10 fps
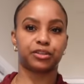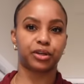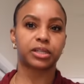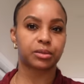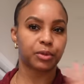
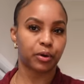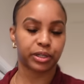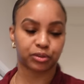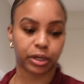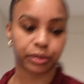dress. Let me go ahead
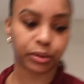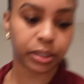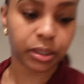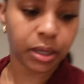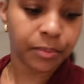and try it on.
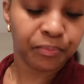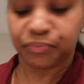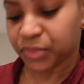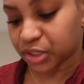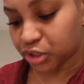
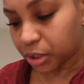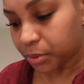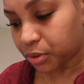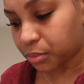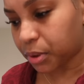Should I
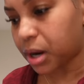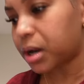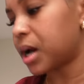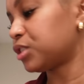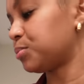put on a
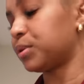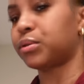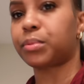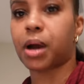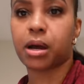bra? I should put on
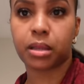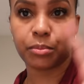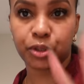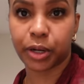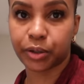the bra. Let
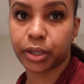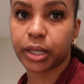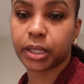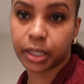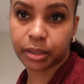me try it on,
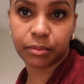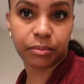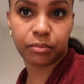and then